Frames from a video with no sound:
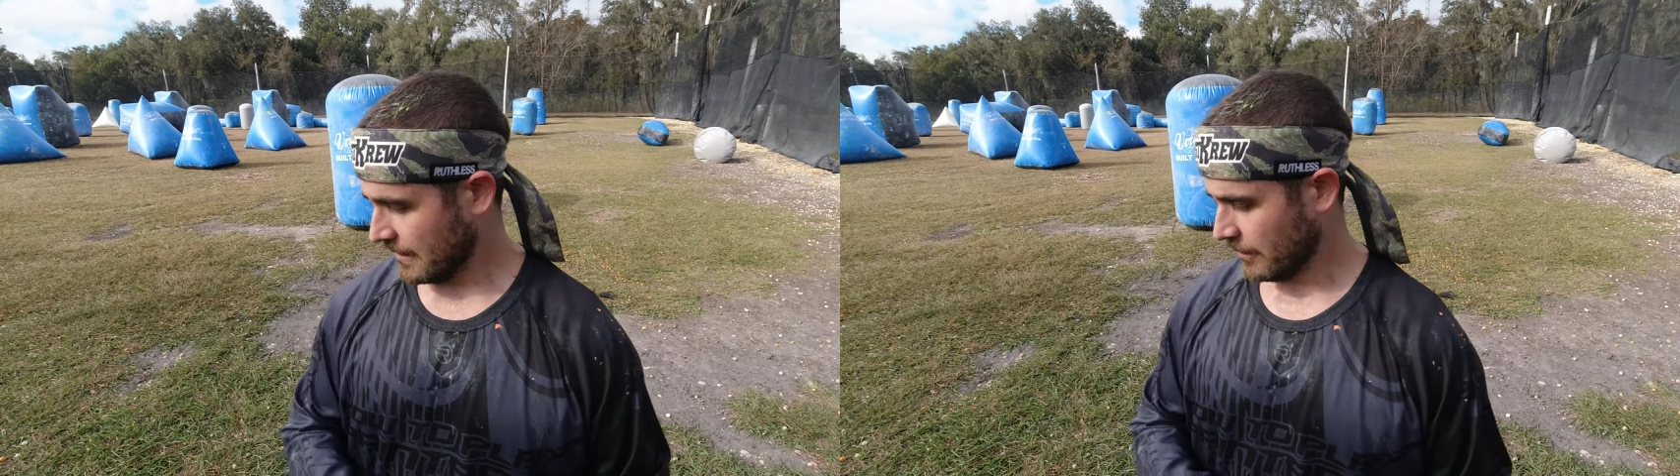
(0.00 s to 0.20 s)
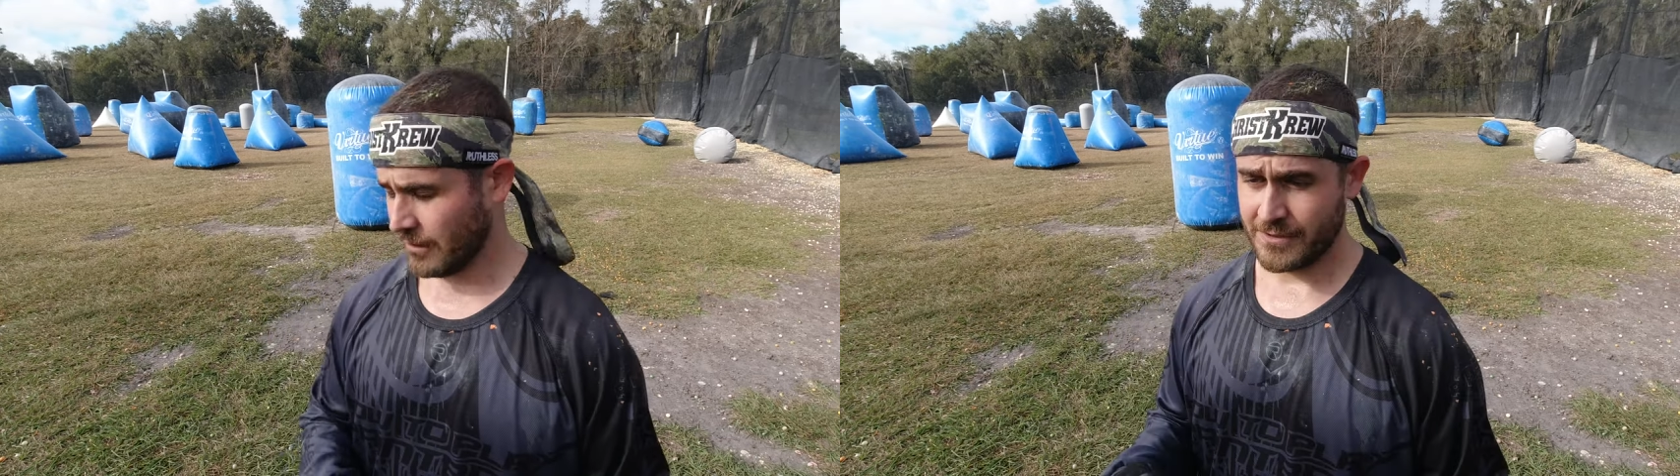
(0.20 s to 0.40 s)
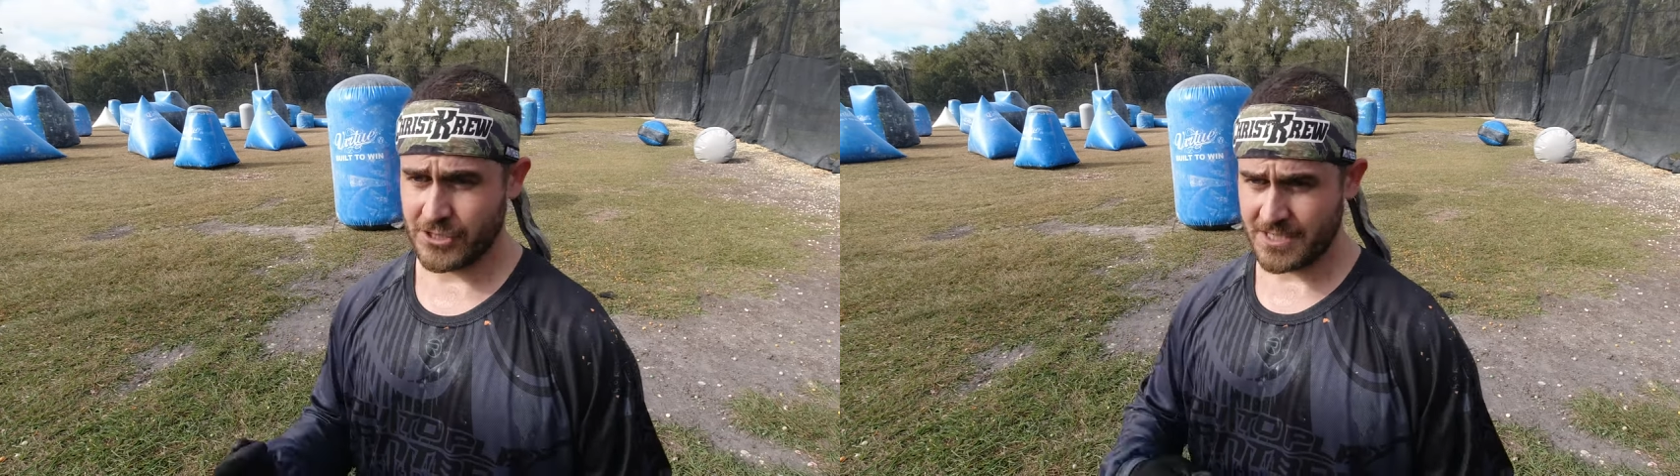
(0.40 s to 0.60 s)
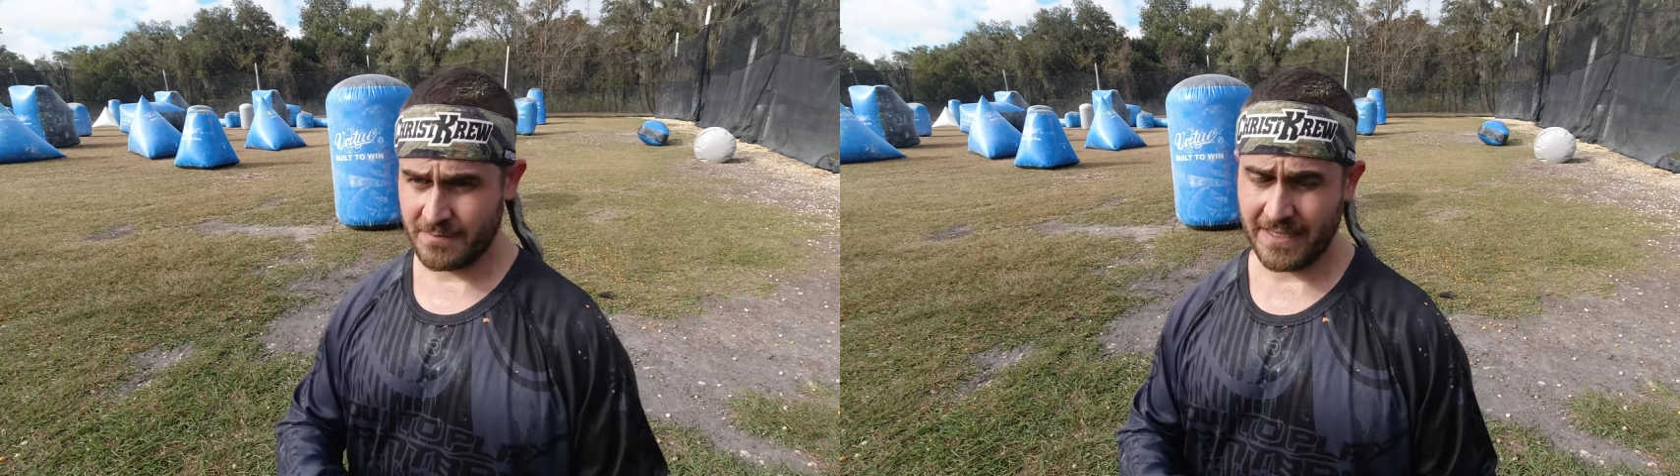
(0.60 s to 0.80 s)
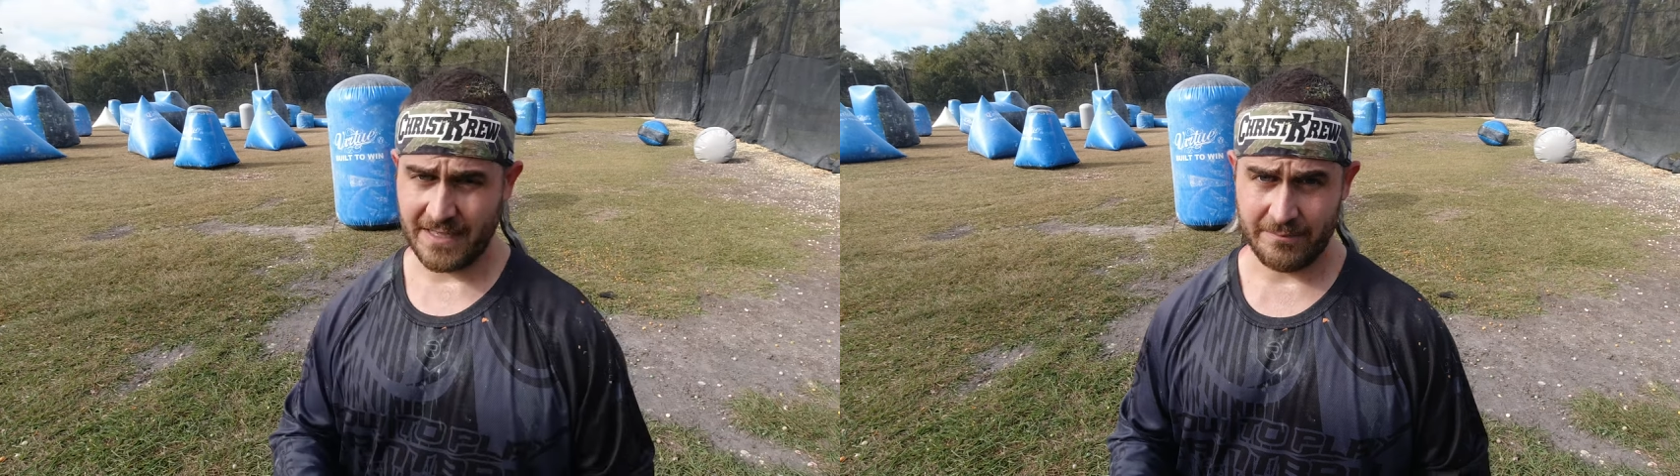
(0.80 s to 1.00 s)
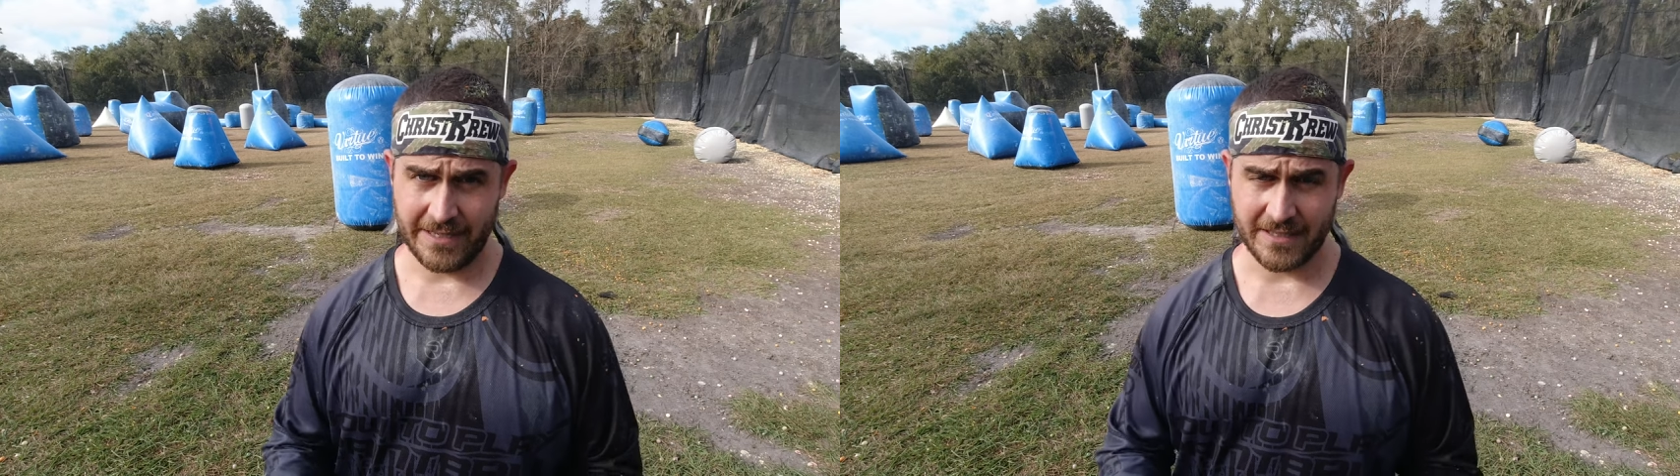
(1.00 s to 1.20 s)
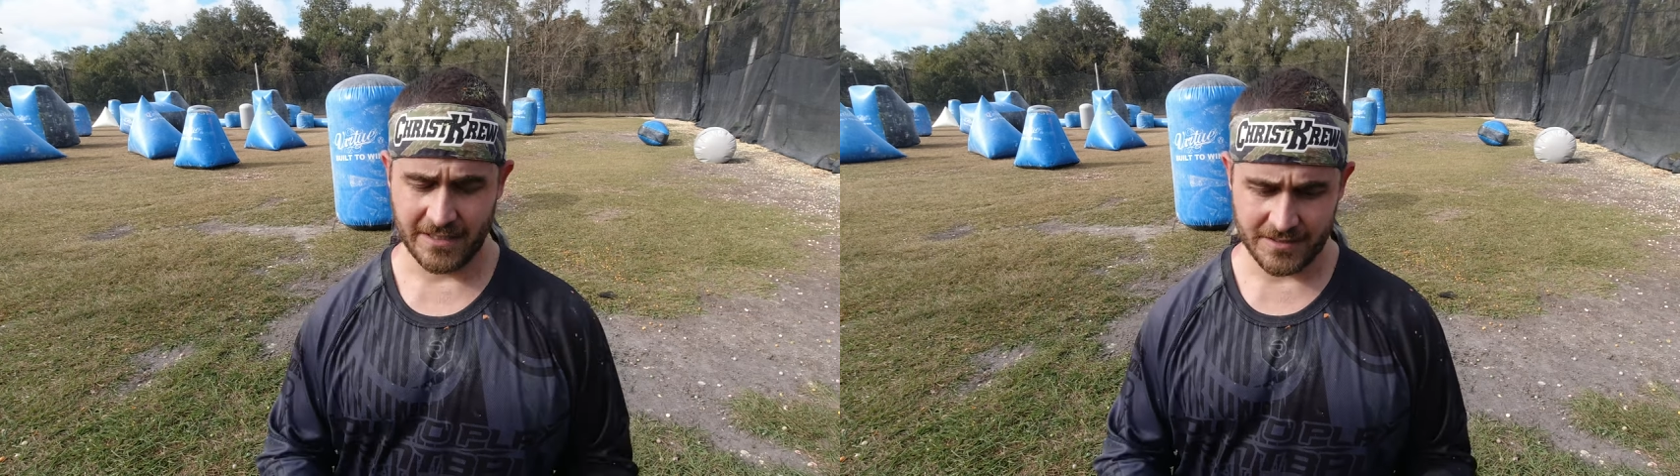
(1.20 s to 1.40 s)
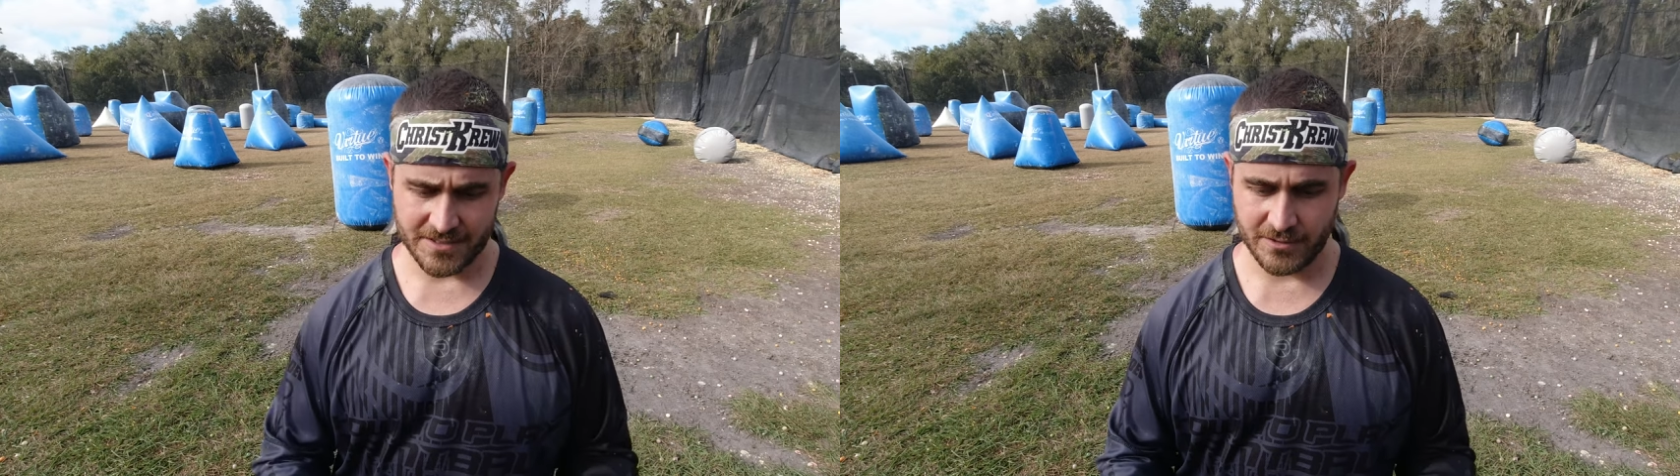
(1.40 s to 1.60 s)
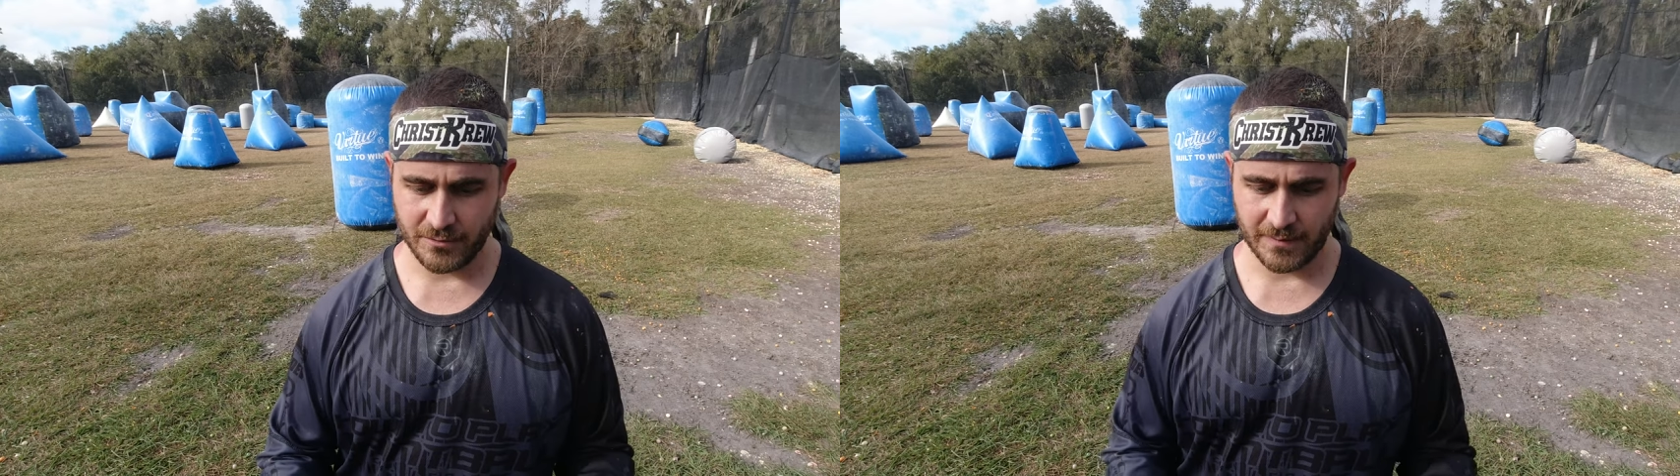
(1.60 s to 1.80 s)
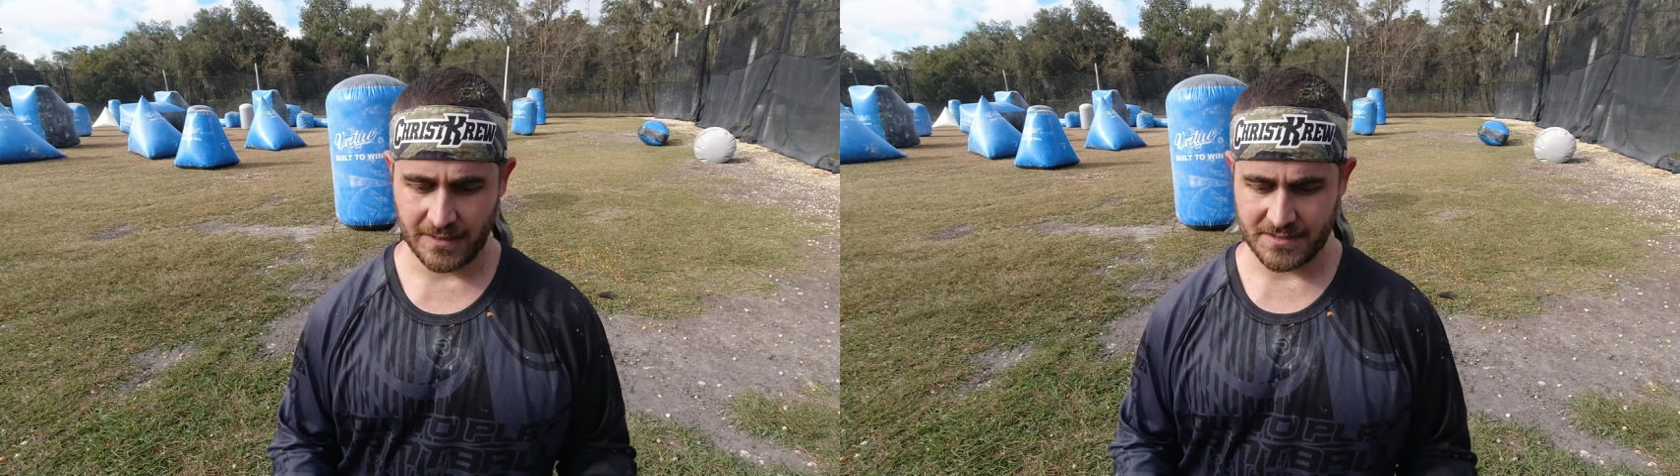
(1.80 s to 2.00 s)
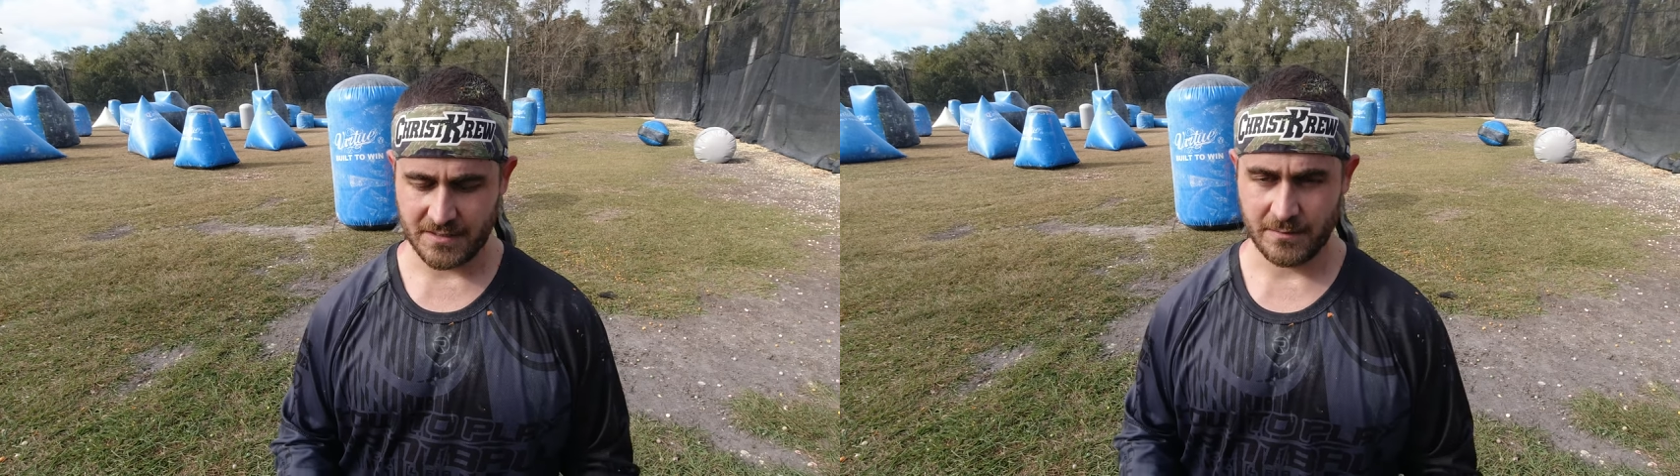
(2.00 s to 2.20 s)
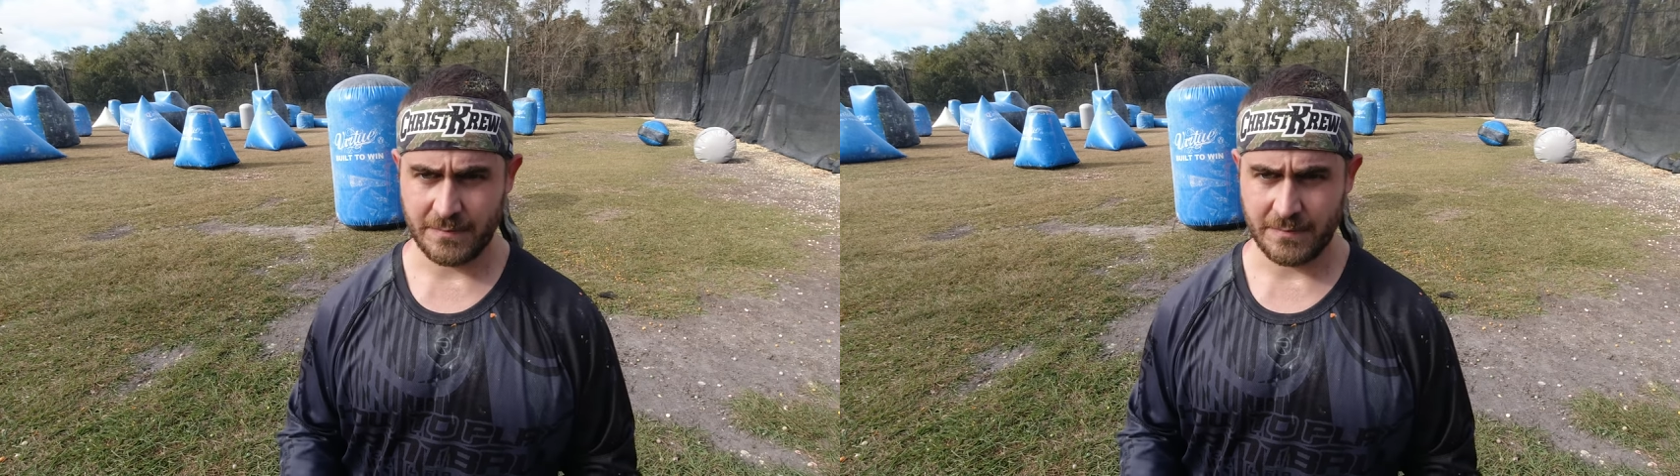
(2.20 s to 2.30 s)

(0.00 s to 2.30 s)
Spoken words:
or adjust my gun to